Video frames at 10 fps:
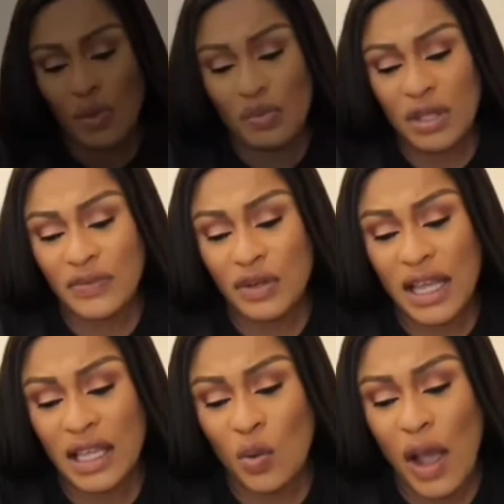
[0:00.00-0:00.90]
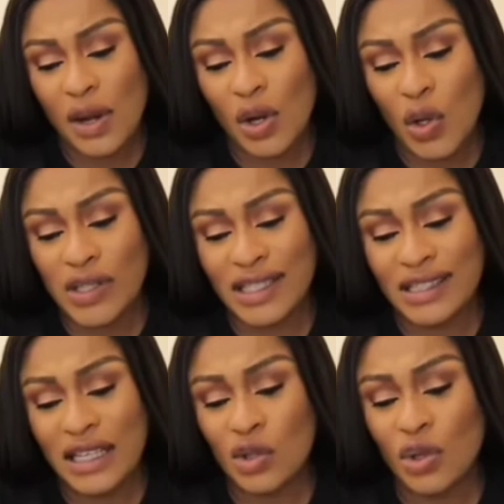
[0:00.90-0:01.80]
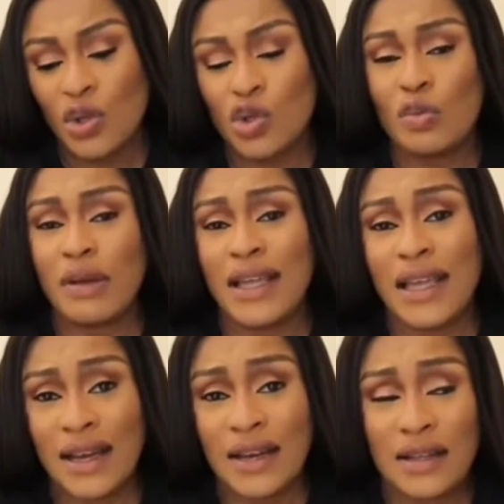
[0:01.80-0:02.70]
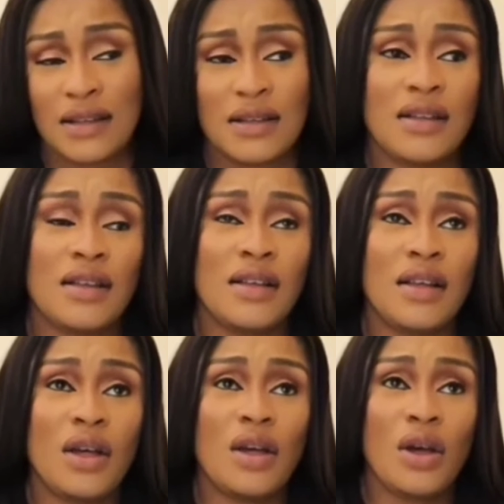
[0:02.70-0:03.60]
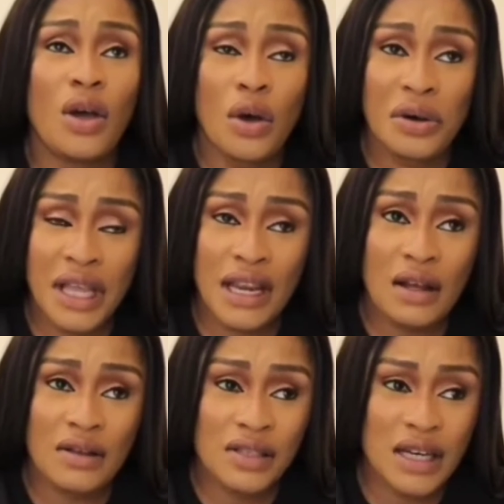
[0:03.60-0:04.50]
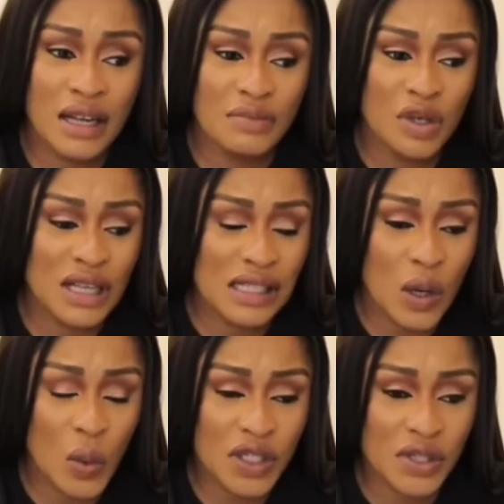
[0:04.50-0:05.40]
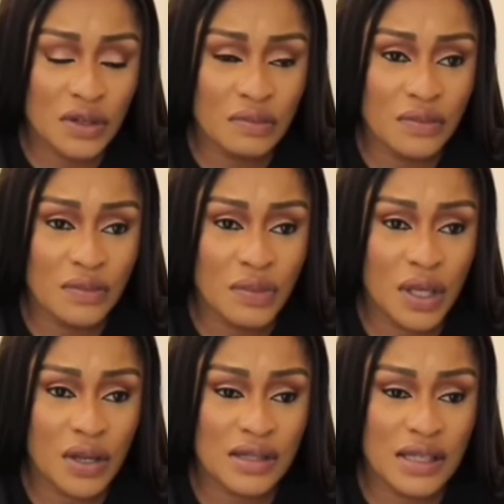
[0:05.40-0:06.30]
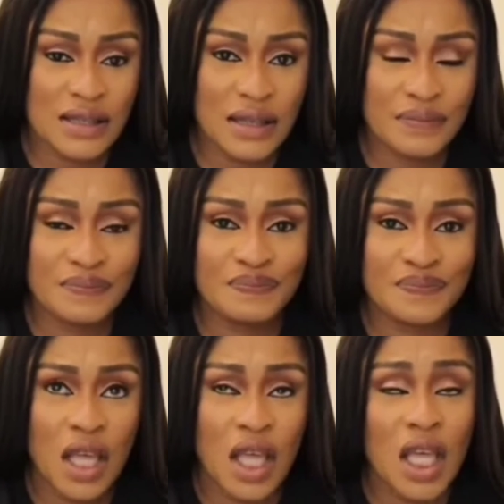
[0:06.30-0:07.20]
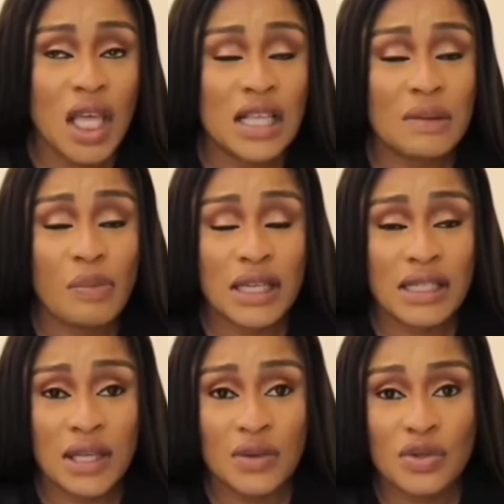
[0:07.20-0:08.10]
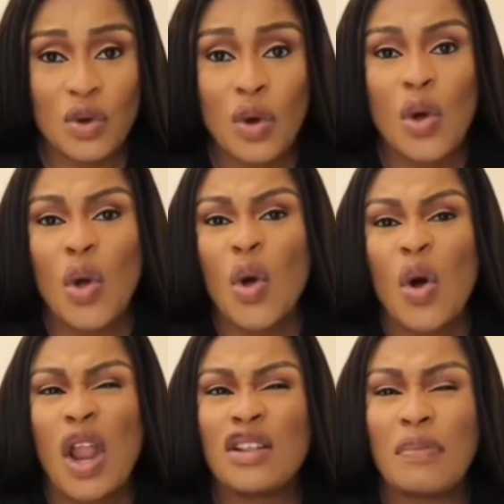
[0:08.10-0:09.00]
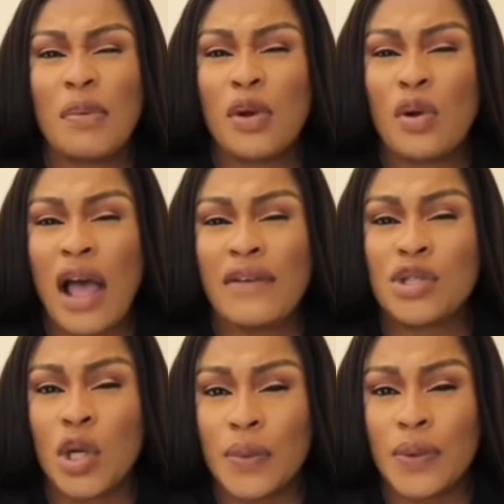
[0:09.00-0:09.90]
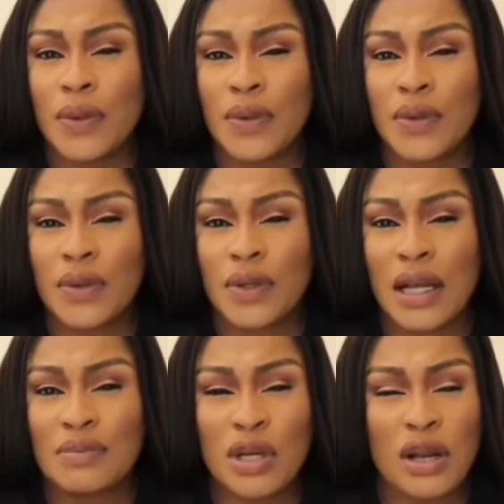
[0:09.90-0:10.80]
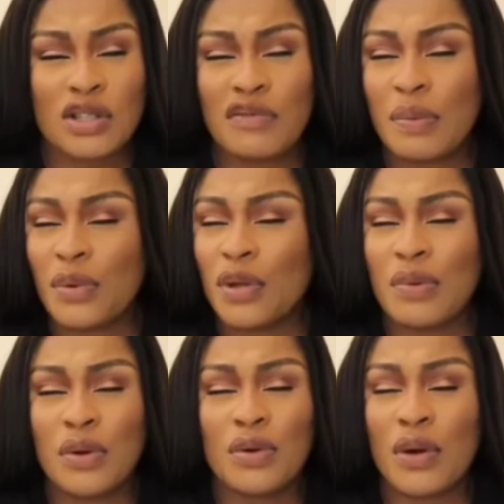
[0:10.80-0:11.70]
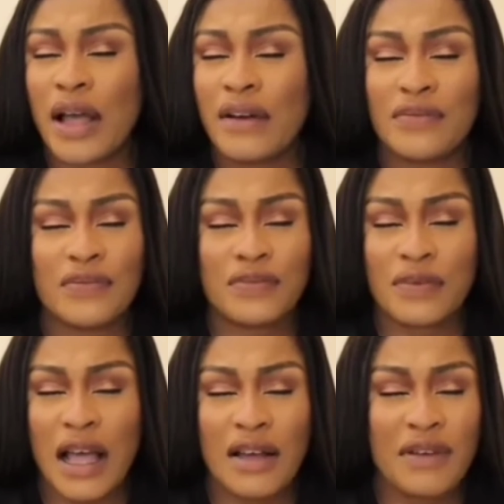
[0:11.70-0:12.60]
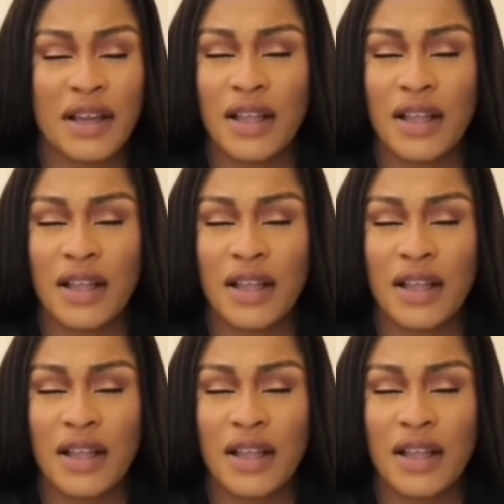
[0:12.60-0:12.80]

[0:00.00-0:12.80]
It's a big house. So, how many rooms can we actually occupy, you know? So, I don't think there's anything to each other. But since people asked her the question, me, I wanted to ask you guys what you think about this thing, you understand?